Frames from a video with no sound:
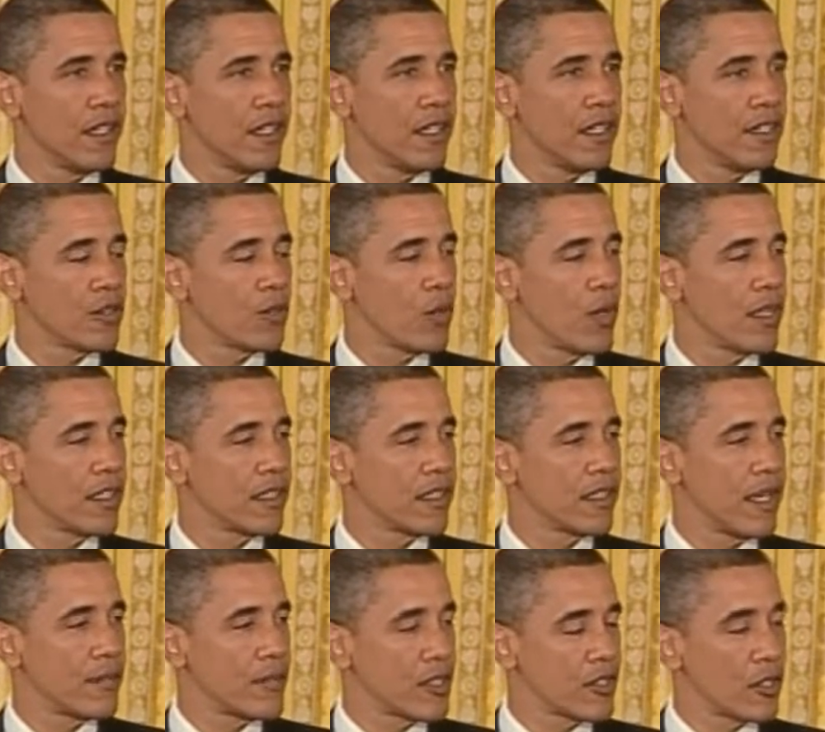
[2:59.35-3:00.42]
is what
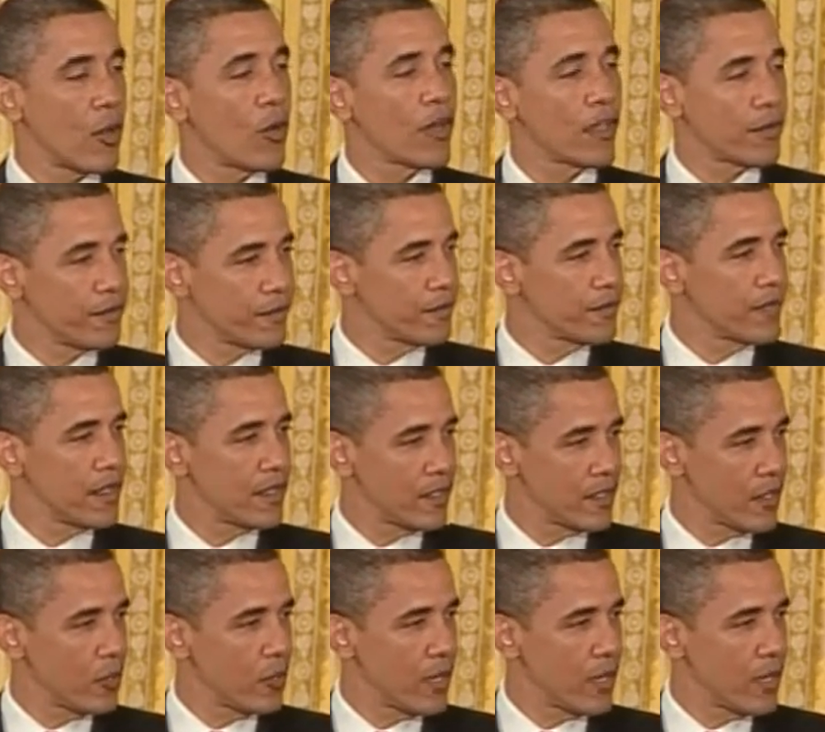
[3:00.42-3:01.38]
kept us going until